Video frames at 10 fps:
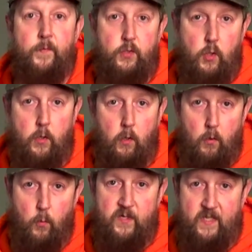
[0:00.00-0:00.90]
of the
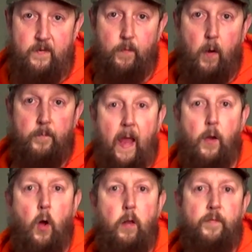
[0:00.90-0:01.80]
circular receiver
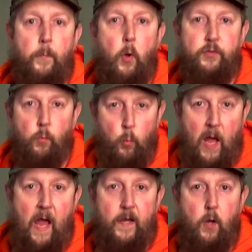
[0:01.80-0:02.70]
and all of the bolts
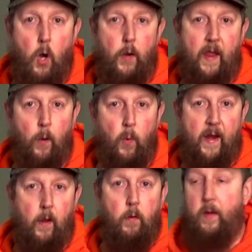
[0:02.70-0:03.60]
ride on that
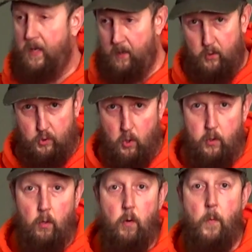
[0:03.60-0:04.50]
rail in a
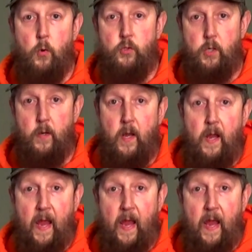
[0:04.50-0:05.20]
circular motion